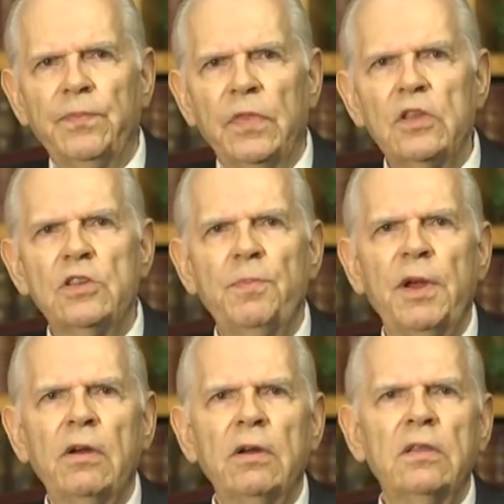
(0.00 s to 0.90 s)
This
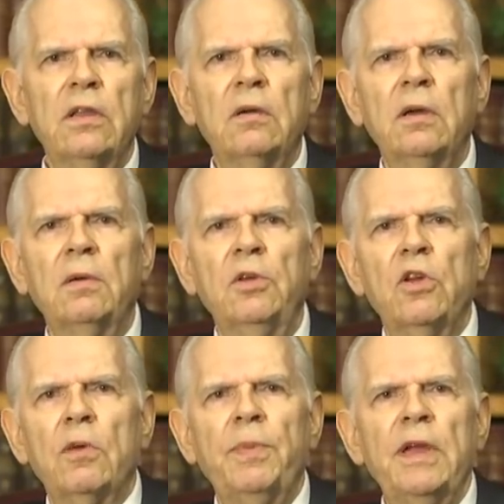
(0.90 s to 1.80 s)
appeared in the
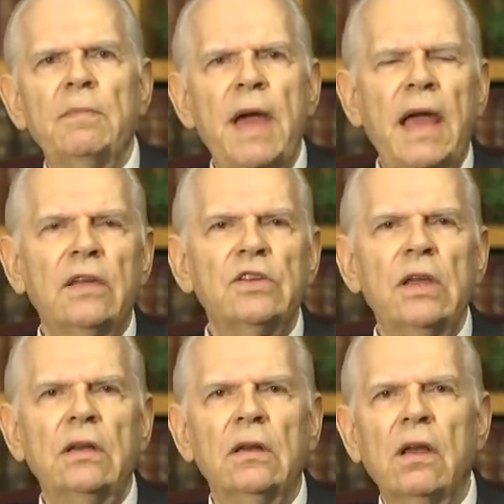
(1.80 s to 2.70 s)
European
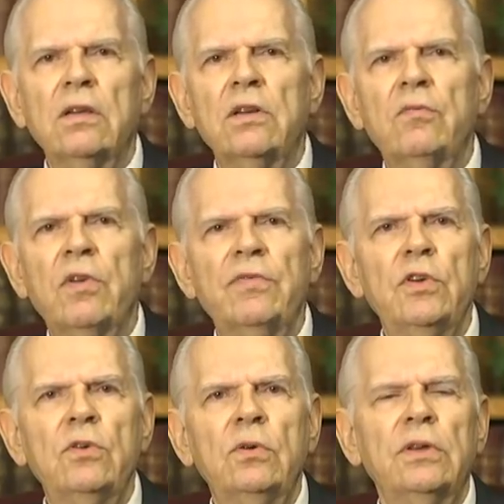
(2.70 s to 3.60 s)
magazine and London
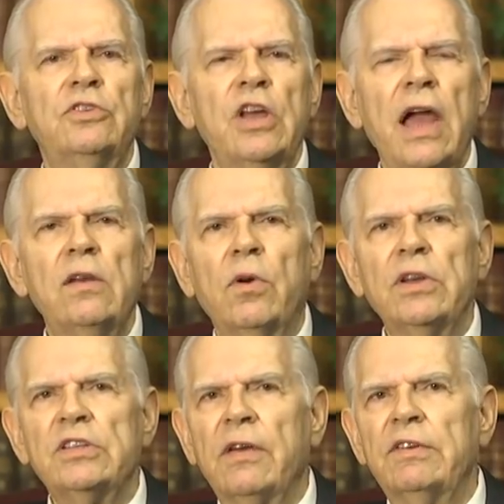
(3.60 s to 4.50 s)
Review in January
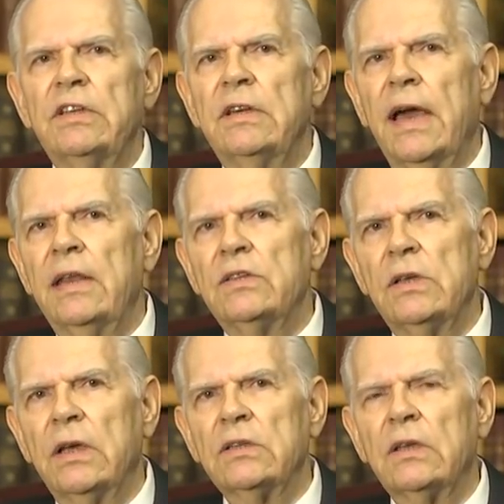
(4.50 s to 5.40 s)

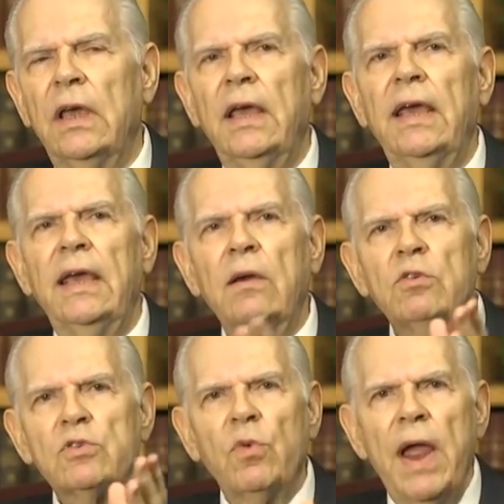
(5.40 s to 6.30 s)
1796. It
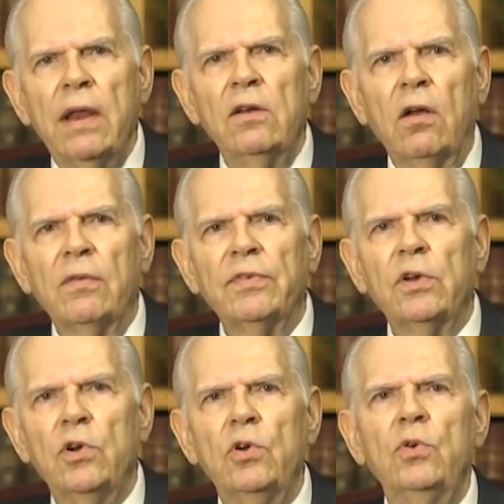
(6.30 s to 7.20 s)
was Randolph
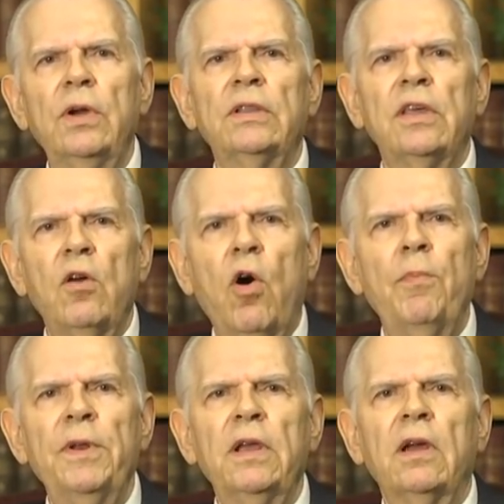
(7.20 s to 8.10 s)
who, at the
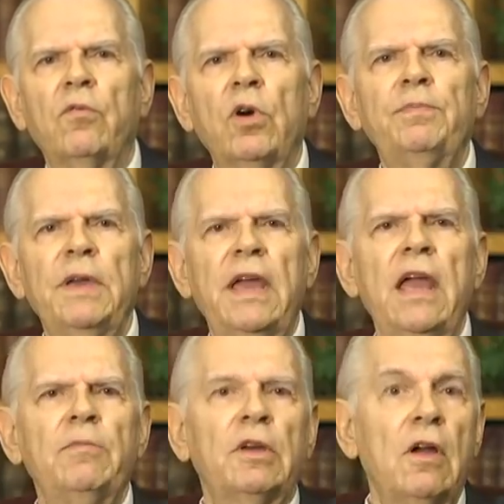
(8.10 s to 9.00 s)
opening of what
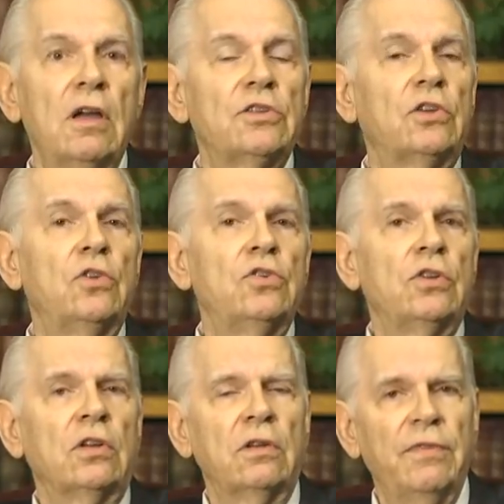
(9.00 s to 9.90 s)
became the
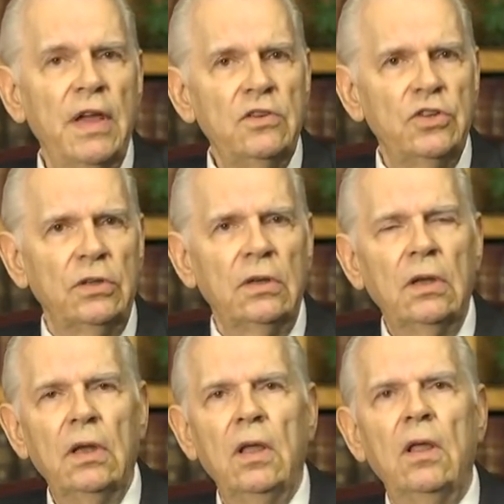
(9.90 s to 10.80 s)
Constitutional Convention,
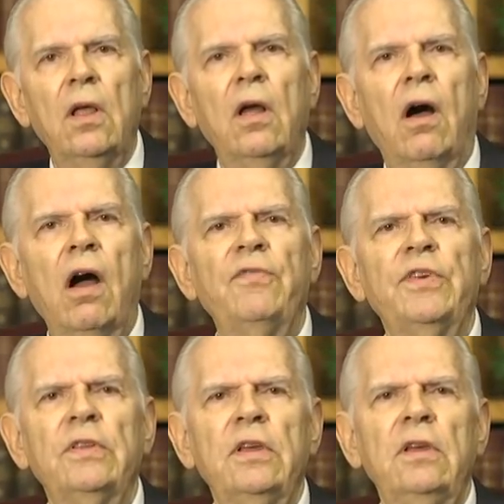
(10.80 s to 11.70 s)

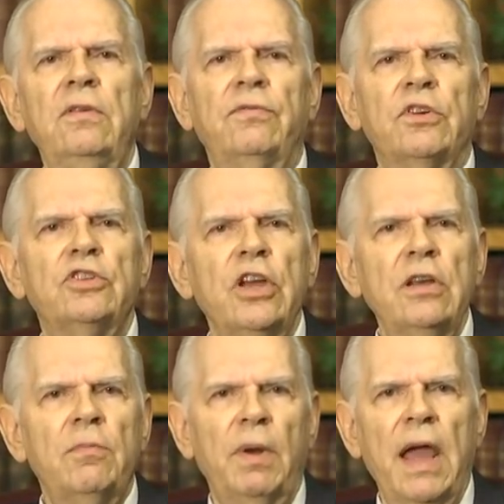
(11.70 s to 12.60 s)
offered the
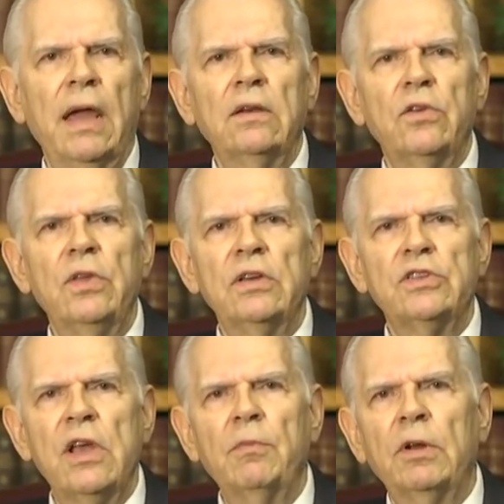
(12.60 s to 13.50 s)
Virginia Plan to the
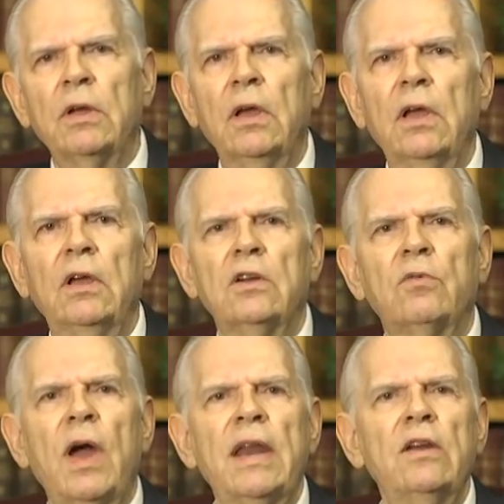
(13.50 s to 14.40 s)
assembled to
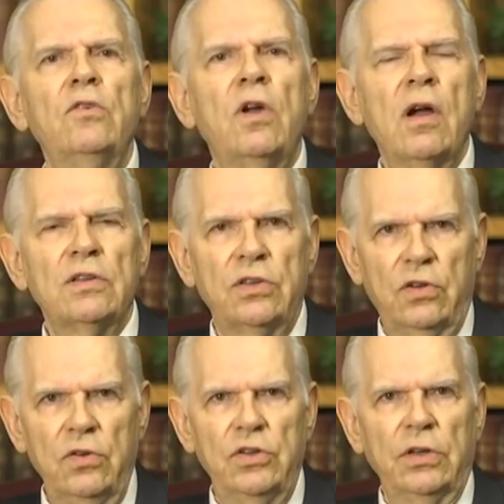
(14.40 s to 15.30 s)
write a new
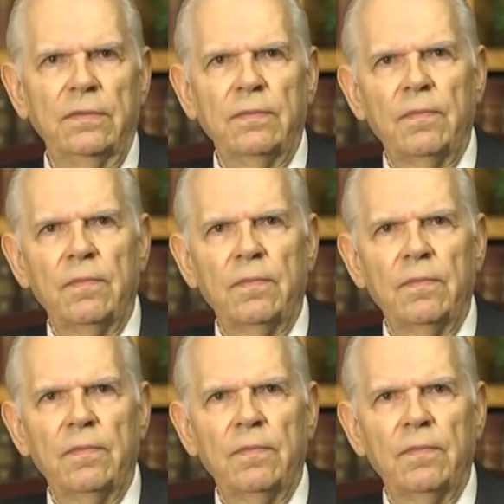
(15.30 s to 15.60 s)
constitution.